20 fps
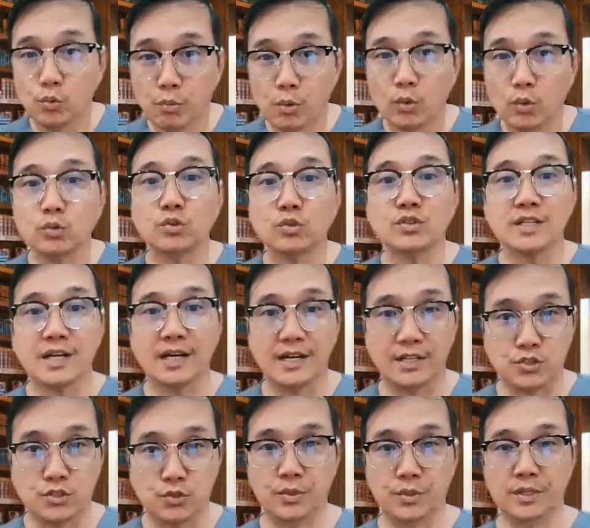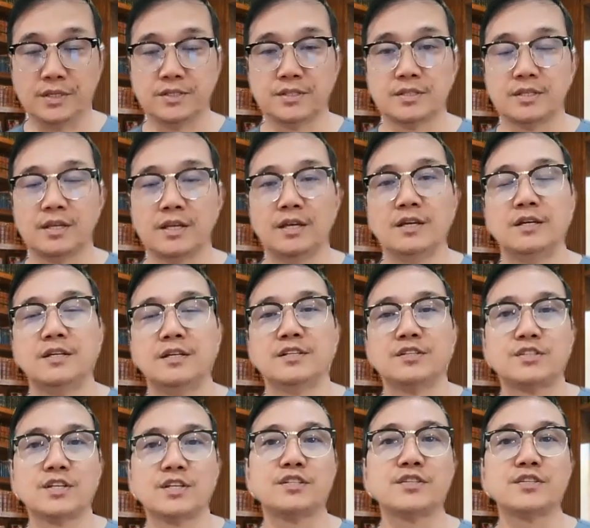most at risk,
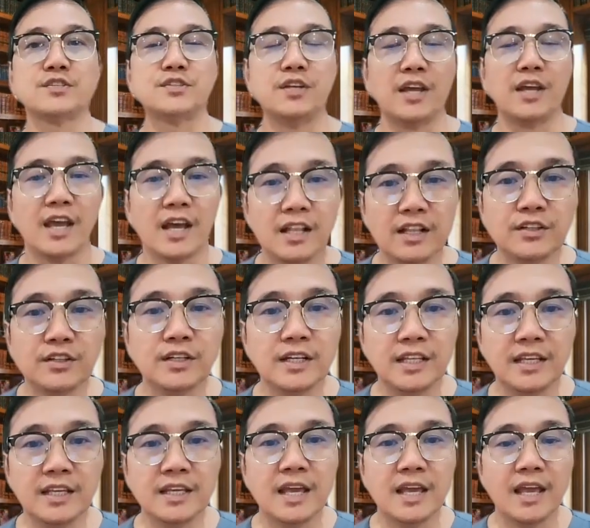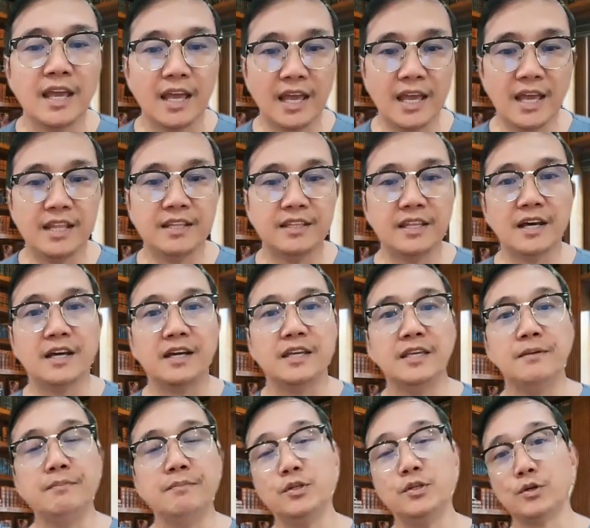such as the elderly and the
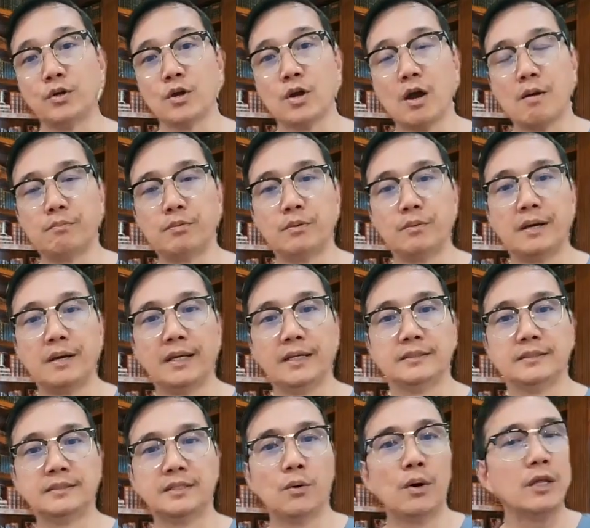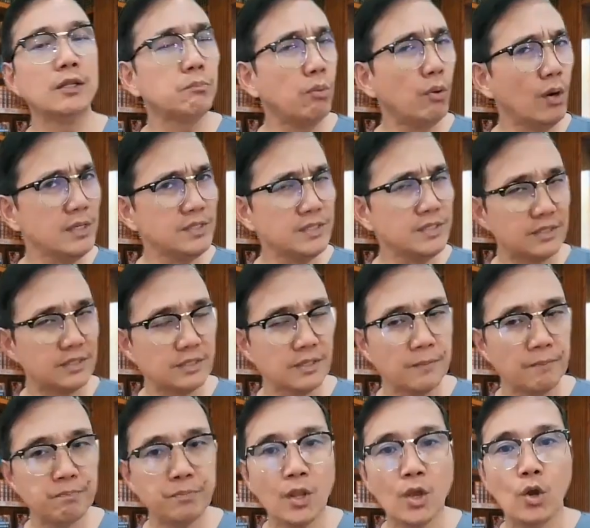immunocompromised. Now, at present,
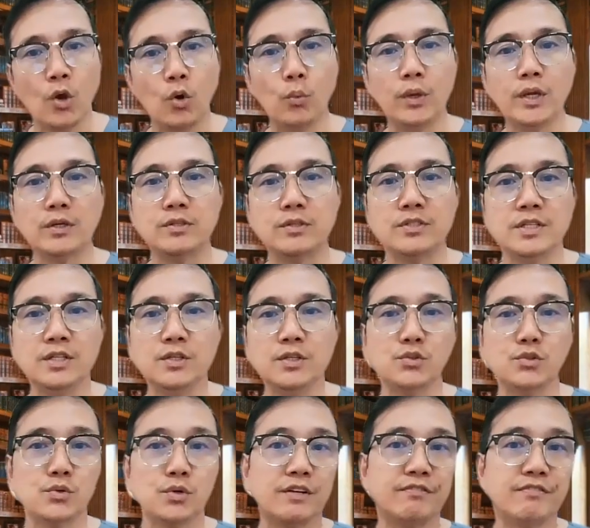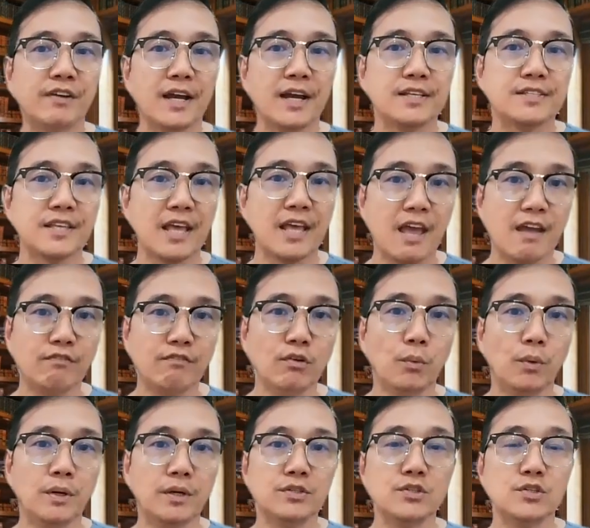we continue to advise
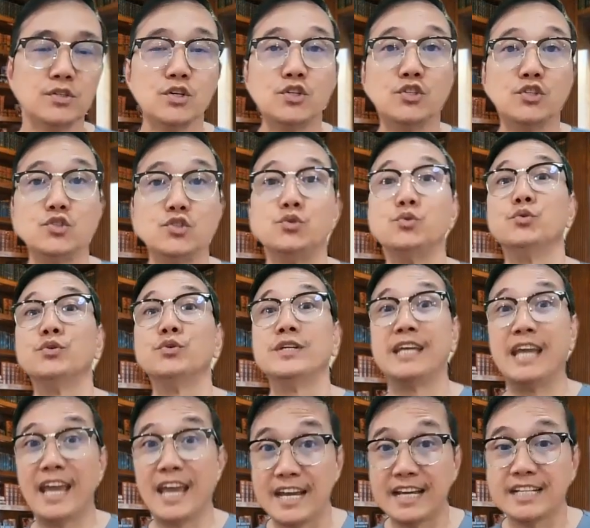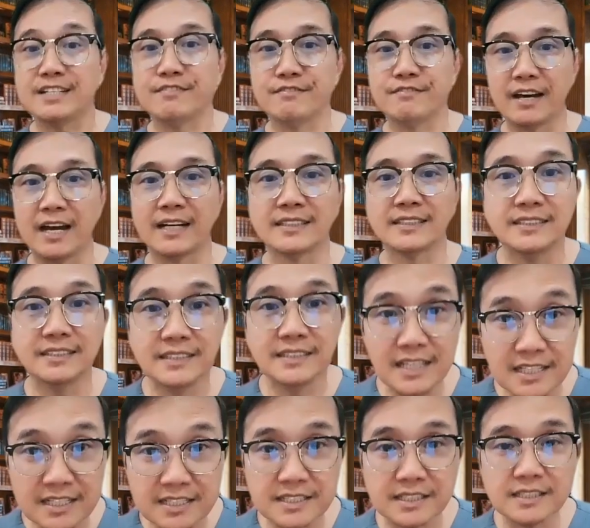everyone to get
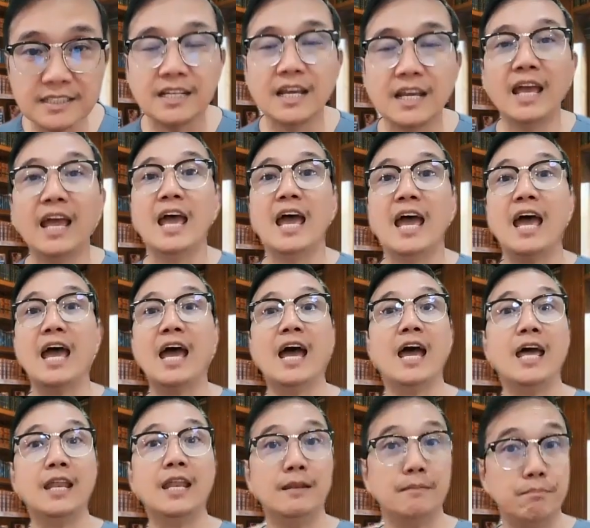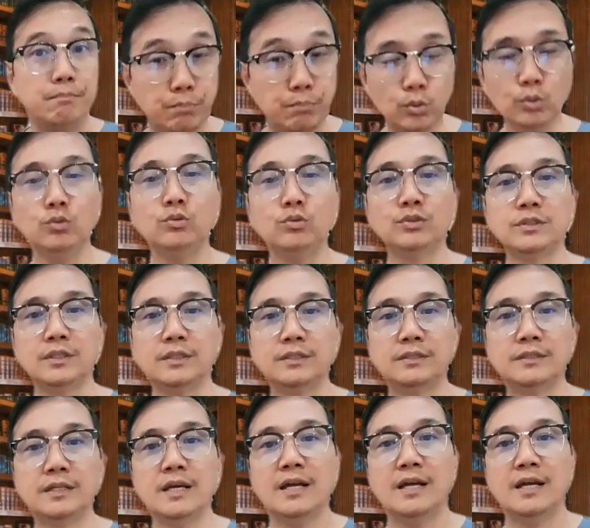vaccinated and
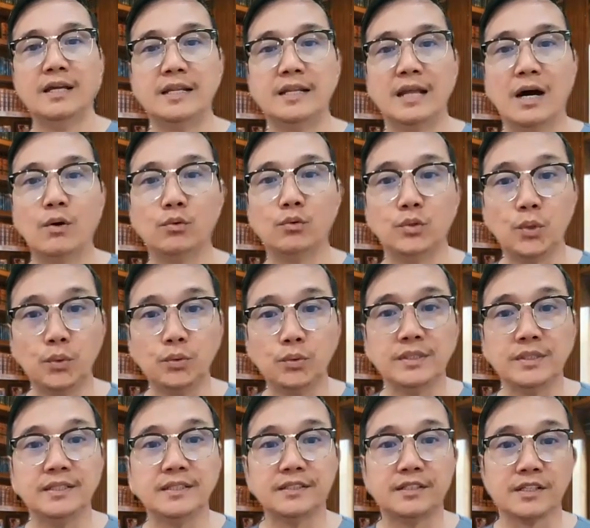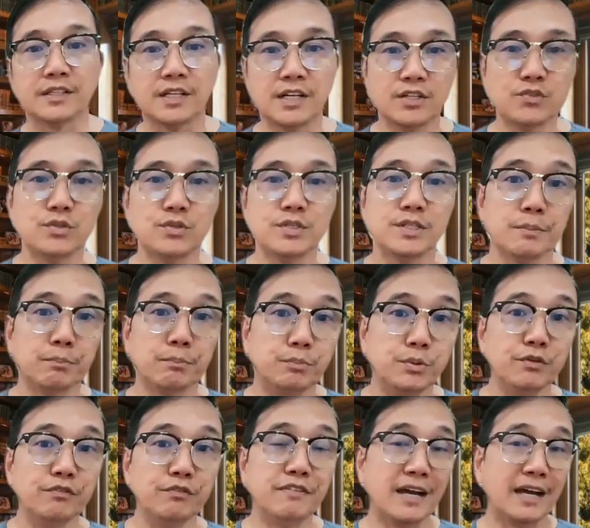boosted, now noting that the country's
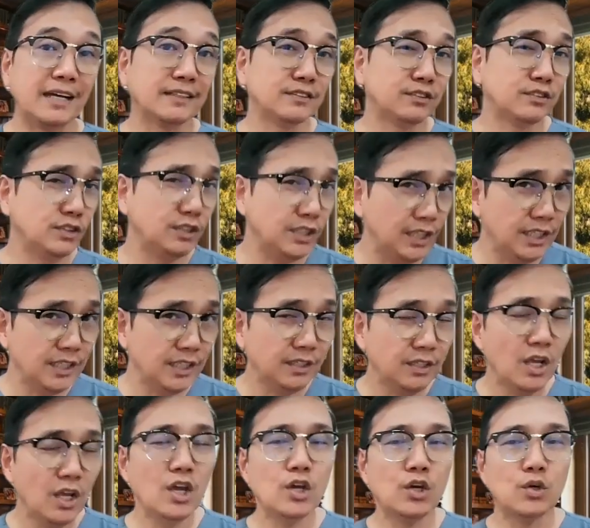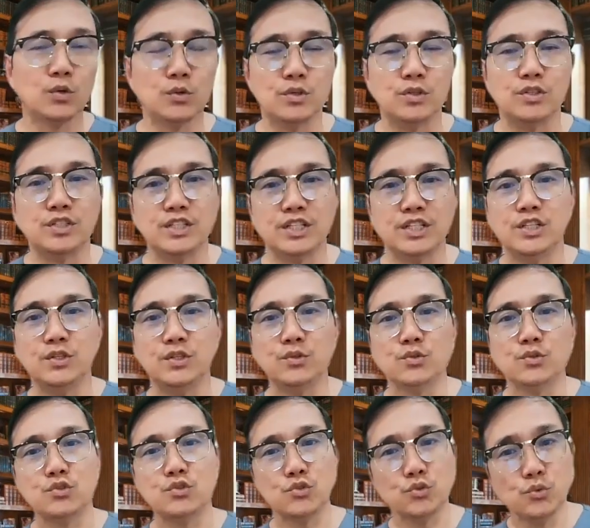approved vaccine
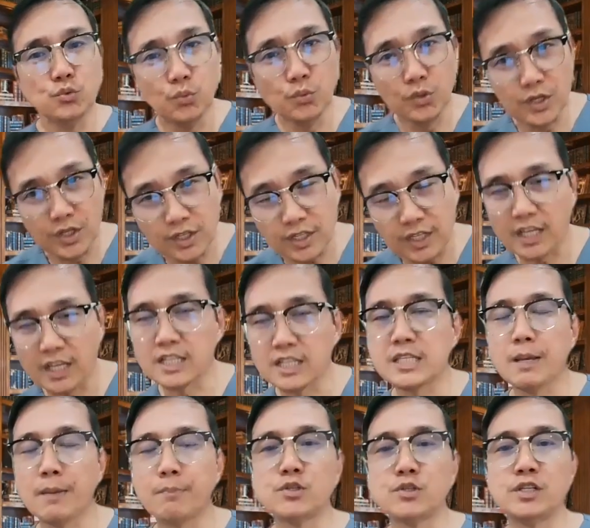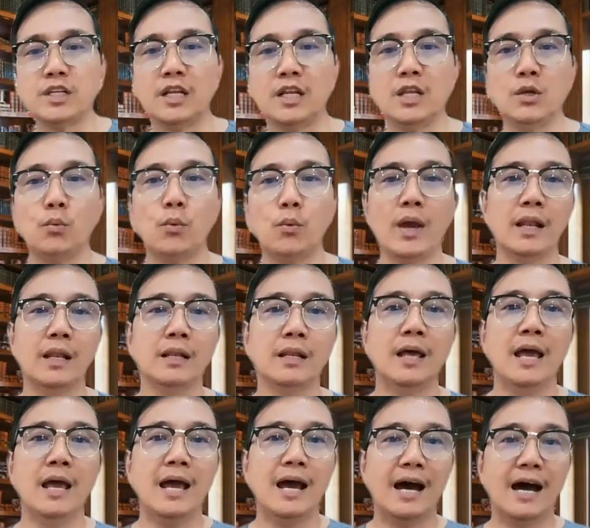continues to work exceptionally
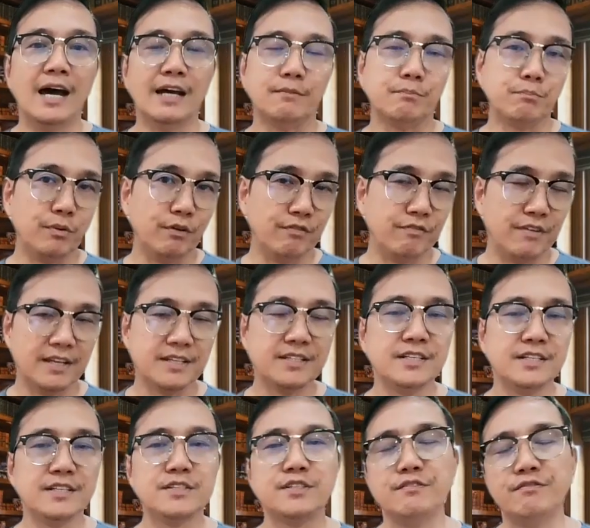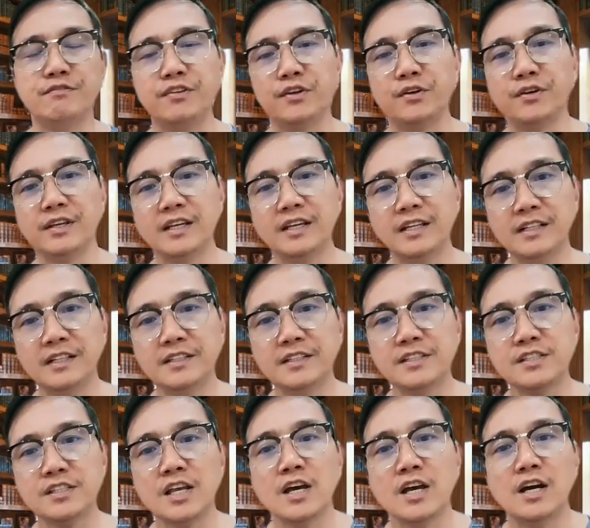well at preventing severe
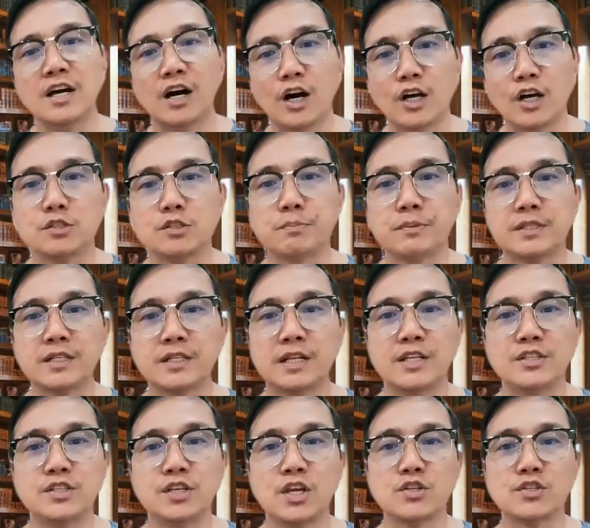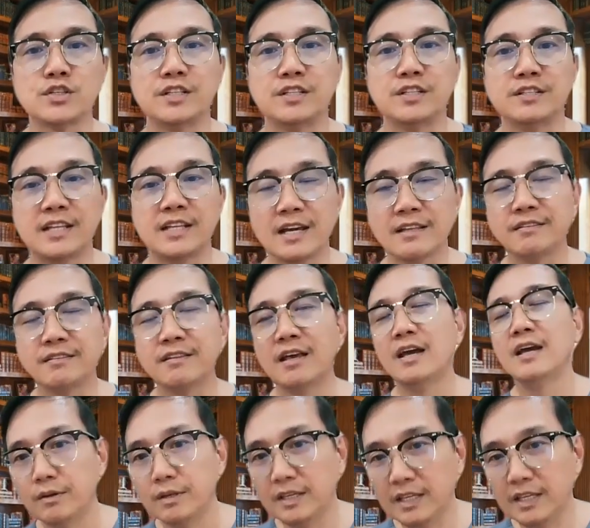illness, hospitalization, and death,
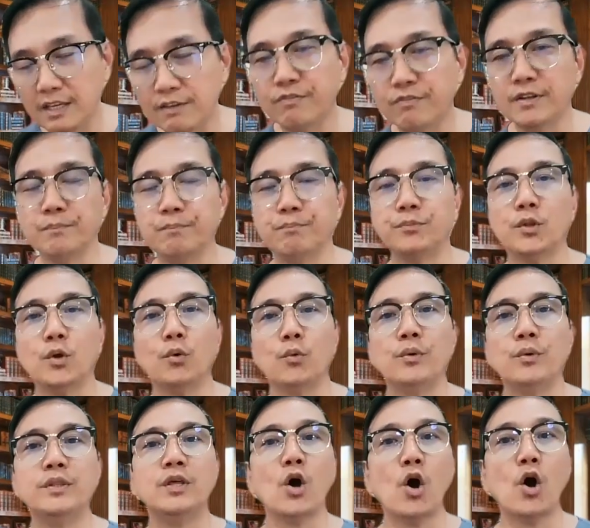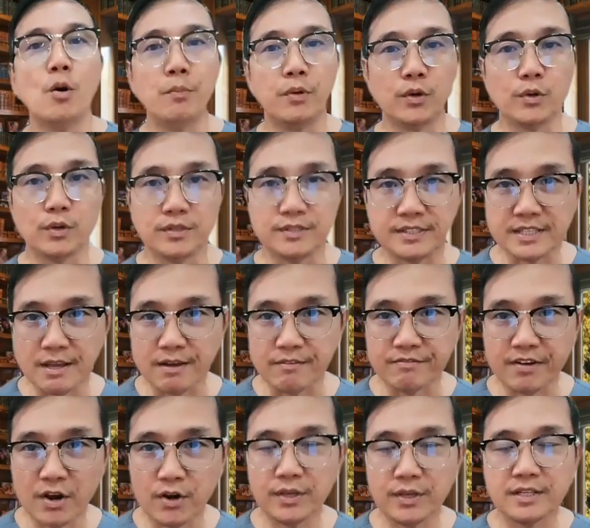even with the Omicron
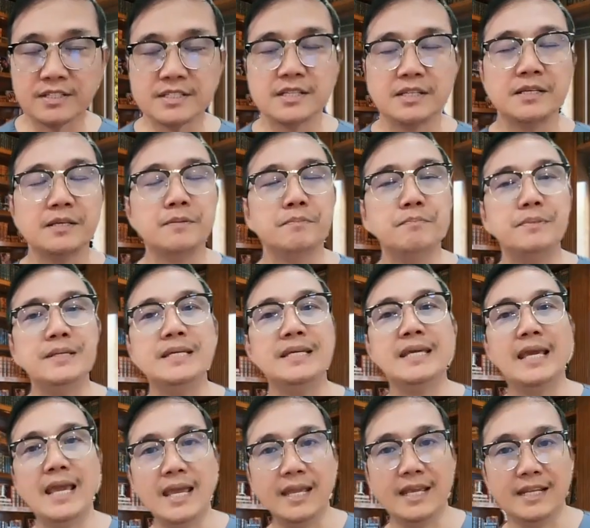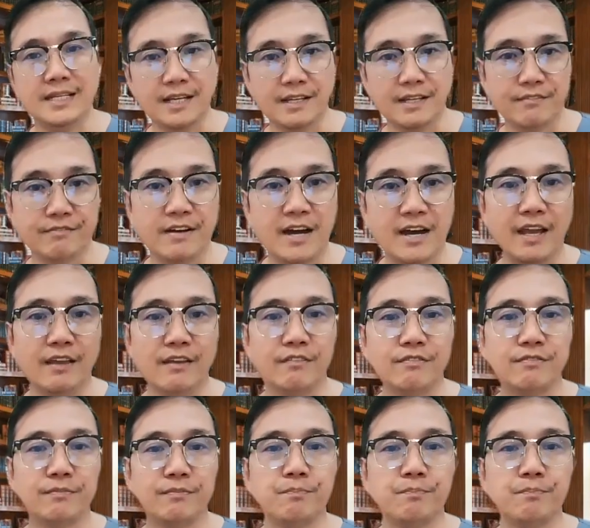subvariant BA.5.